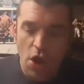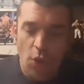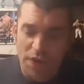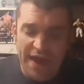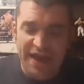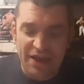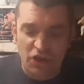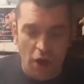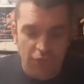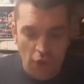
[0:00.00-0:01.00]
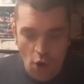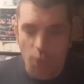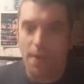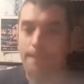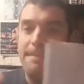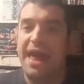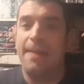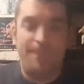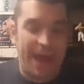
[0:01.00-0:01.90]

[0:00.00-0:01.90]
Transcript: We then kicked off with the main